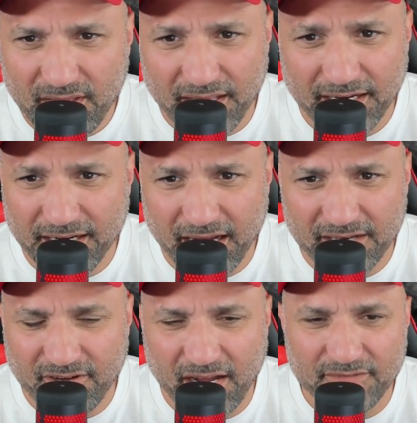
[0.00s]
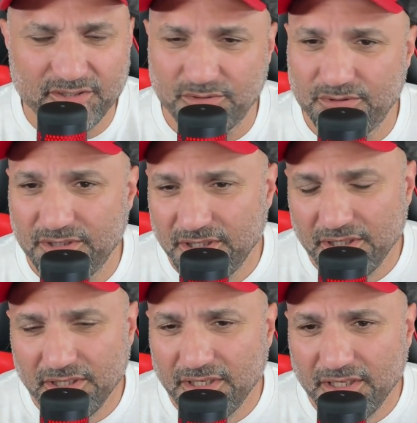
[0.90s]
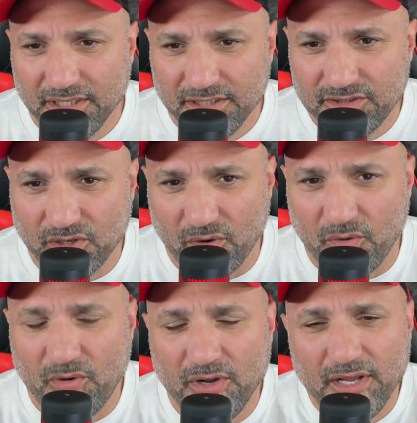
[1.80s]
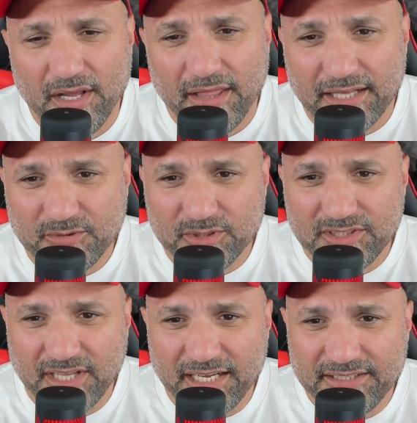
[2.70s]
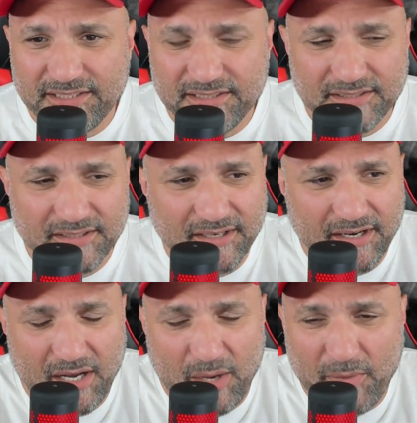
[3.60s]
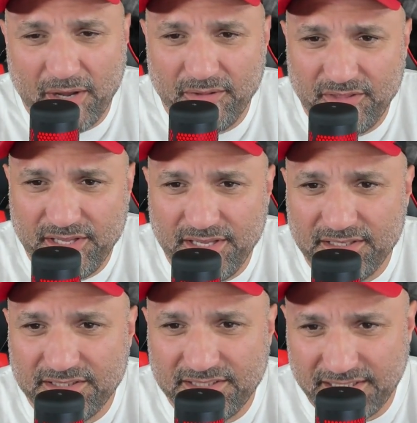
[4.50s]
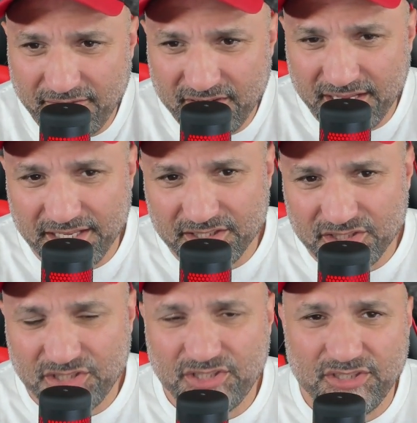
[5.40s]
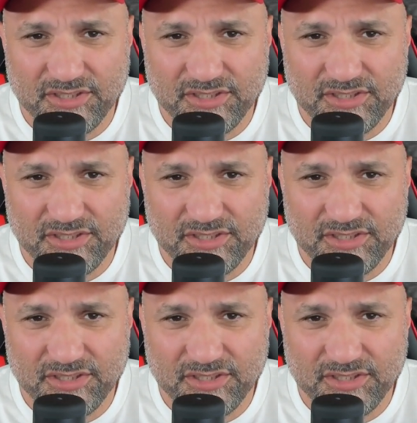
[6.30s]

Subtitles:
and a 9.5 tune. So that's what's nice about the 7-inch